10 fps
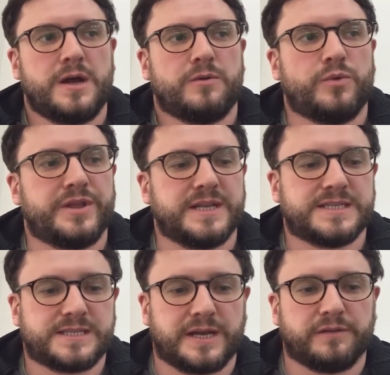whether he'd
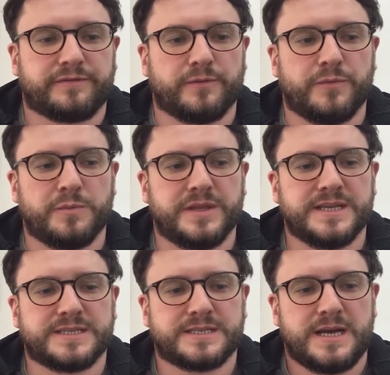steal from them. And
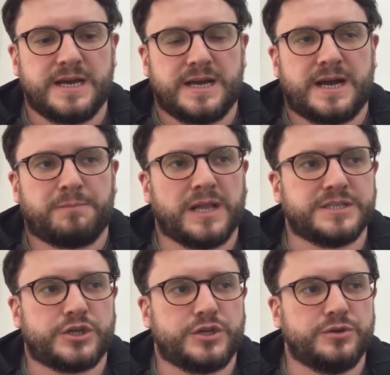this plays
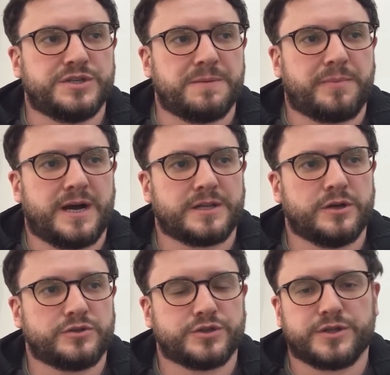a huge impact,
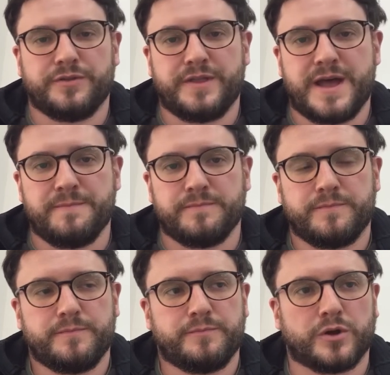not just on them,
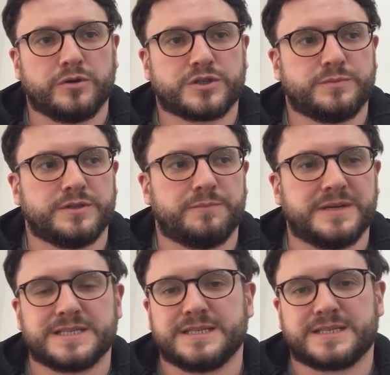but also on the
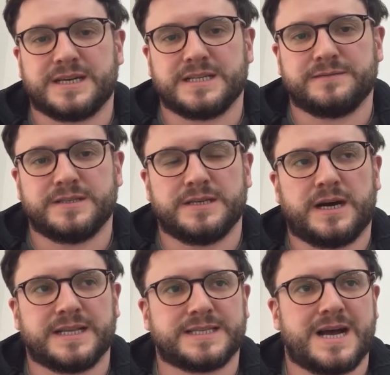business side of it
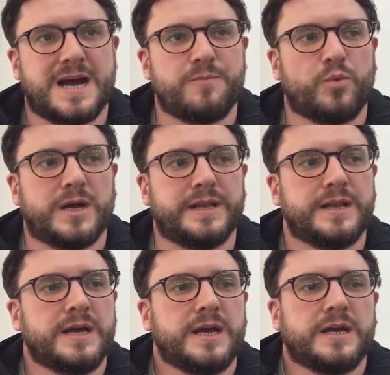at a time when
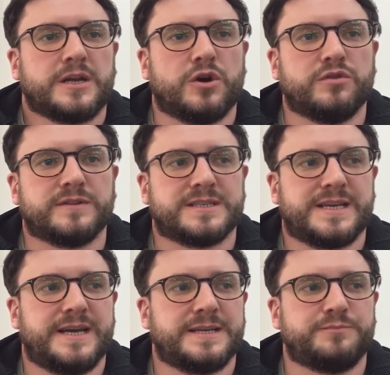COVID has
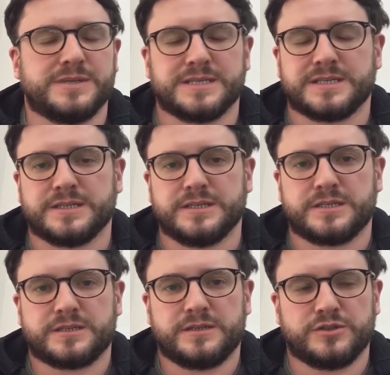hit businesses and